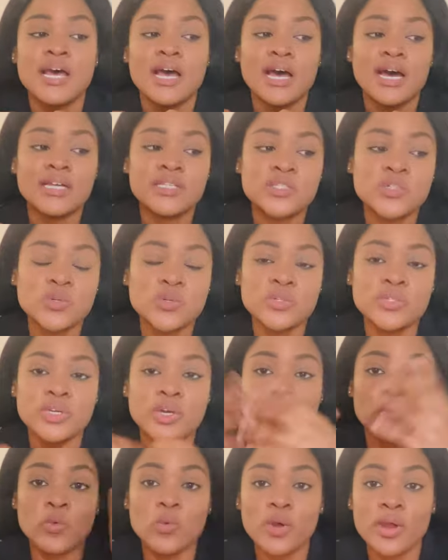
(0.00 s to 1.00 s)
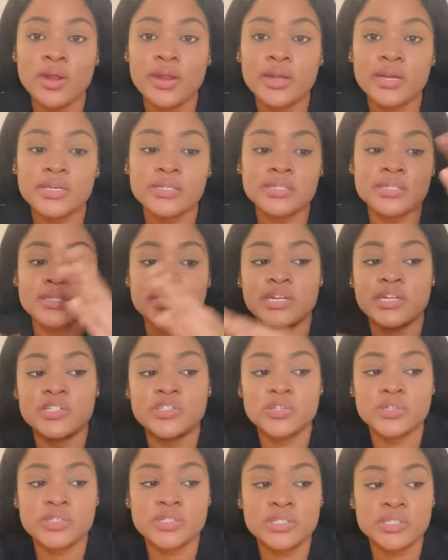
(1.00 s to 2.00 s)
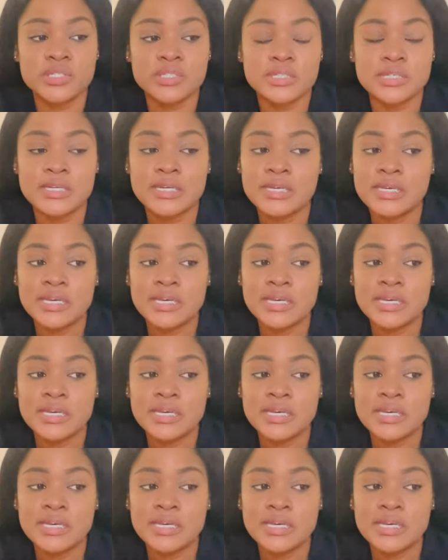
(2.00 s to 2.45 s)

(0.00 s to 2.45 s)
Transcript: I told you it works. They just